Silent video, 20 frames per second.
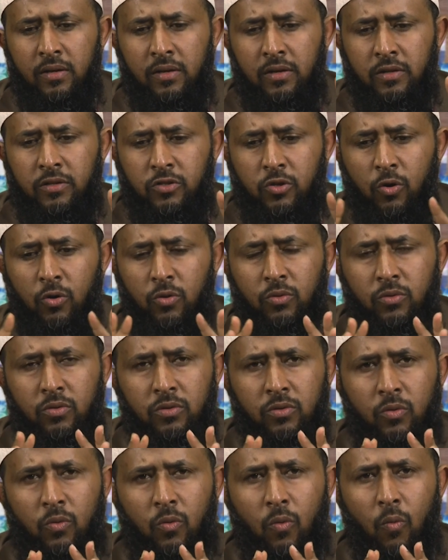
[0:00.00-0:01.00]
So
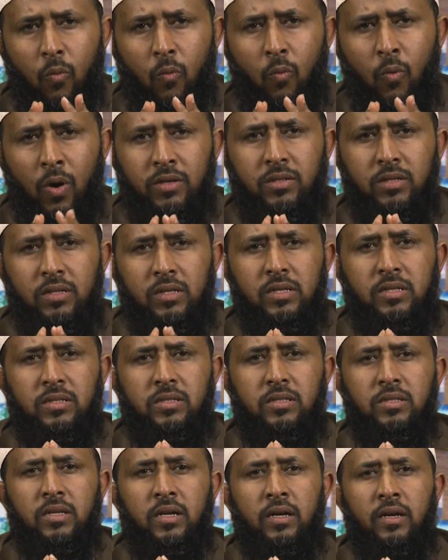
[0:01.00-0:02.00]
what
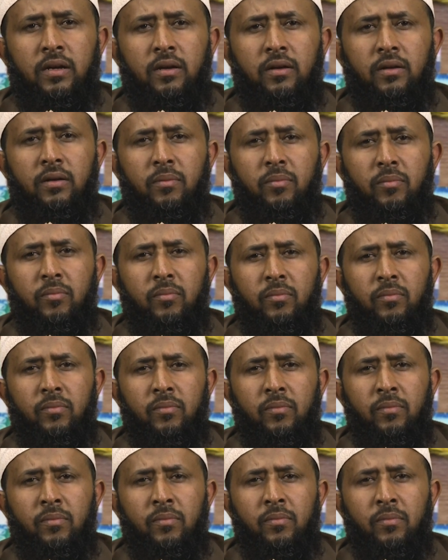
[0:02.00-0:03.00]
is the
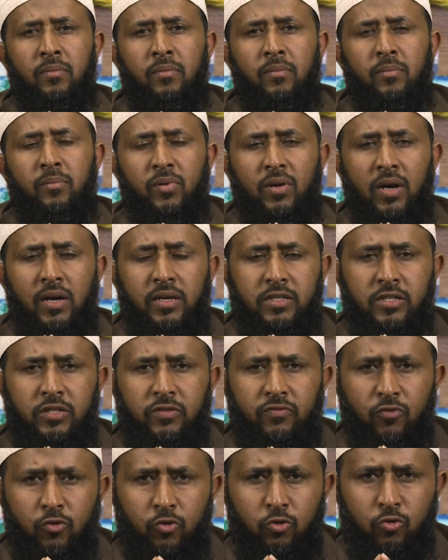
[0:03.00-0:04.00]
price
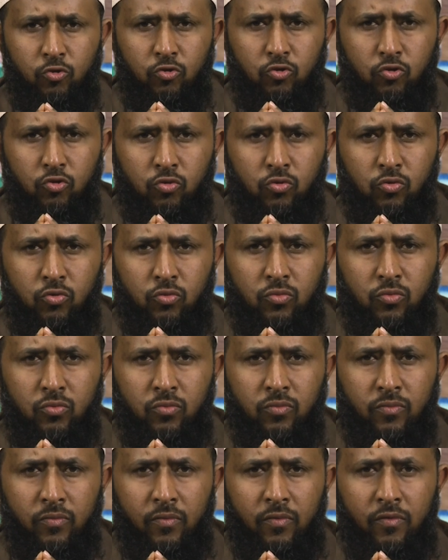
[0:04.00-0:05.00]
for you to
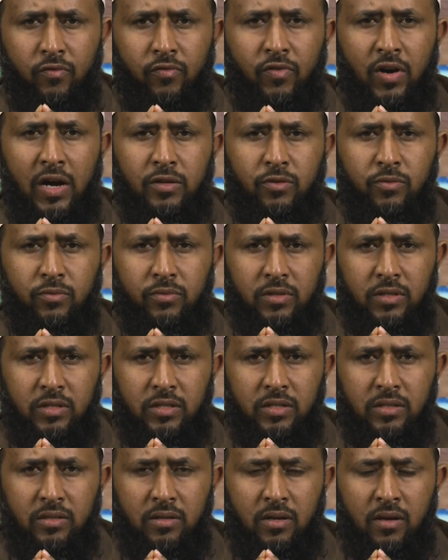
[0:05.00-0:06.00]
value
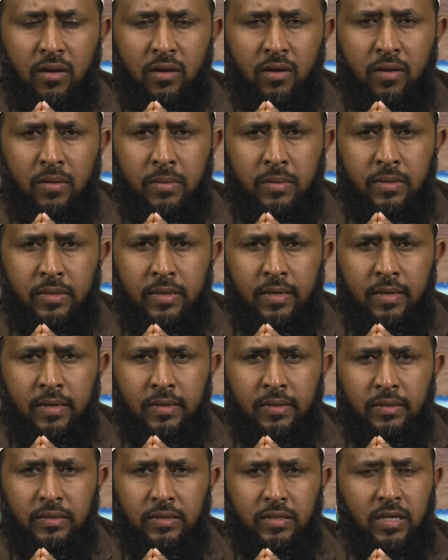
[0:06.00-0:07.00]
this
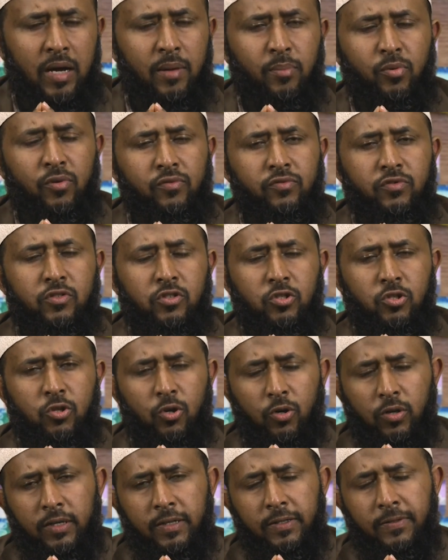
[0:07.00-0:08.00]
type of
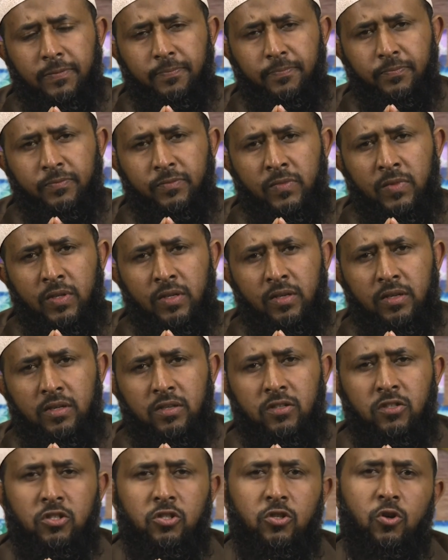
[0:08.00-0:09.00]
stock?
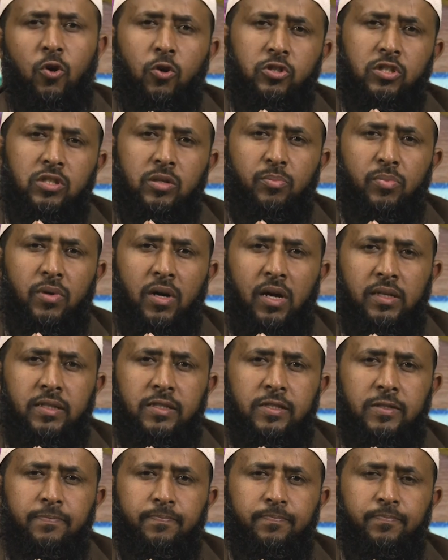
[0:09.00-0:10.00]
Is it cost
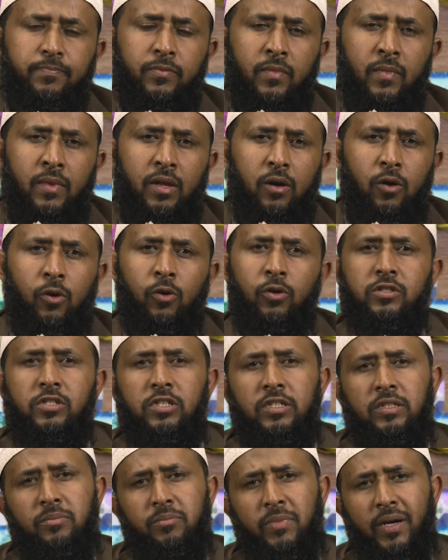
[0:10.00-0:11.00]
price or is
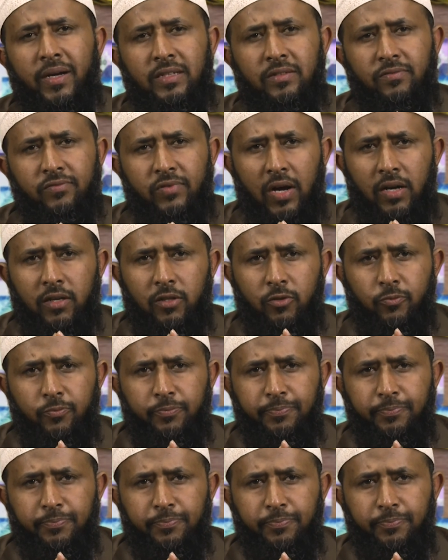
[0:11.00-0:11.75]
it market value?